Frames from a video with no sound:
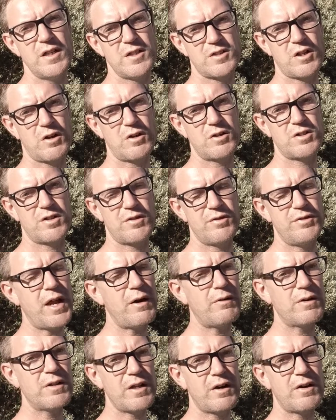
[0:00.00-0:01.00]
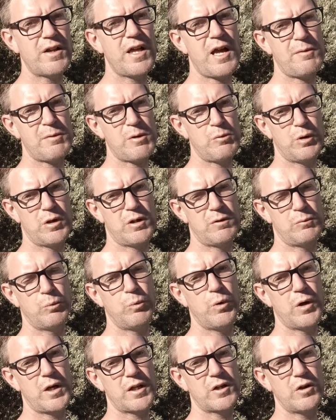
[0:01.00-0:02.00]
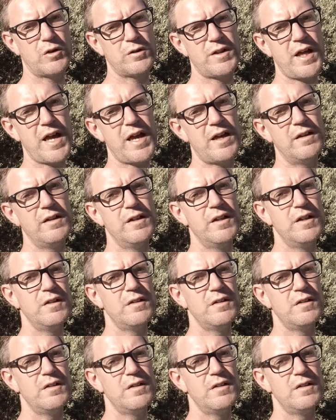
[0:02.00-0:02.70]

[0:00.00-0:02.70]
So I was very, very happy with what I got there.